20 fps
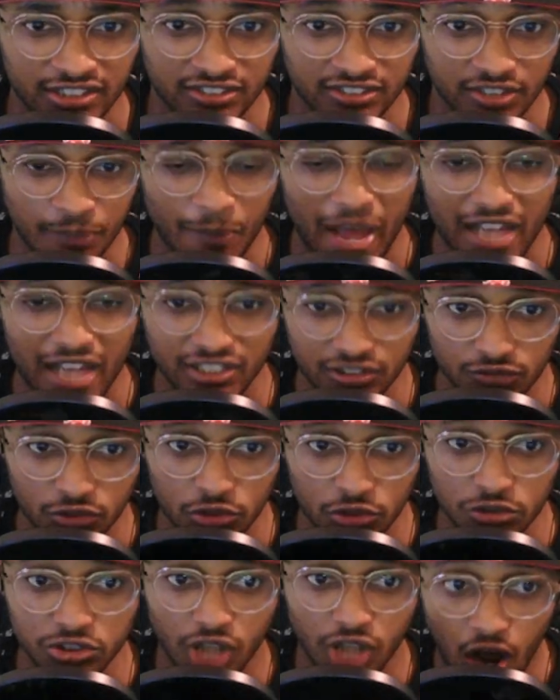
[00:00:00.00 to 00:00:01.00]
the master
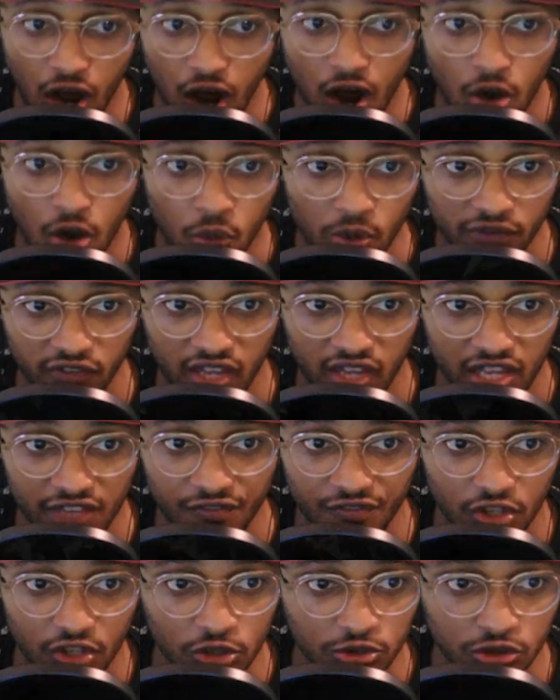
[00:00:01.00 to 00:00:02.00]
rules are within
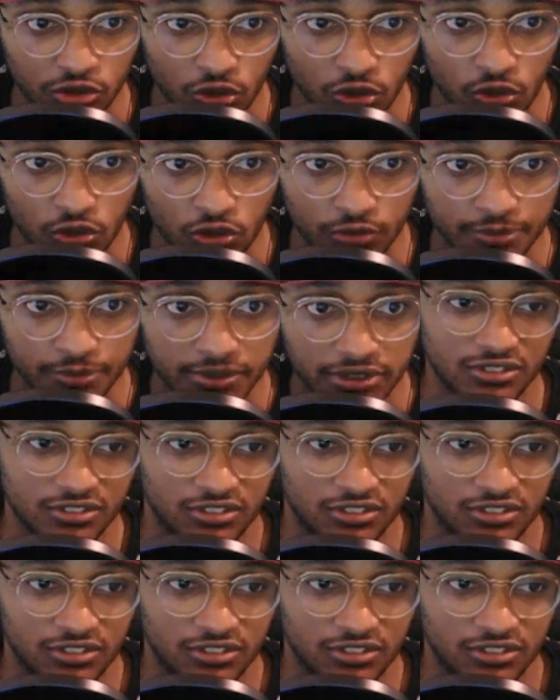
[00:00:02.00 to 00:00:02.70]
those orbs.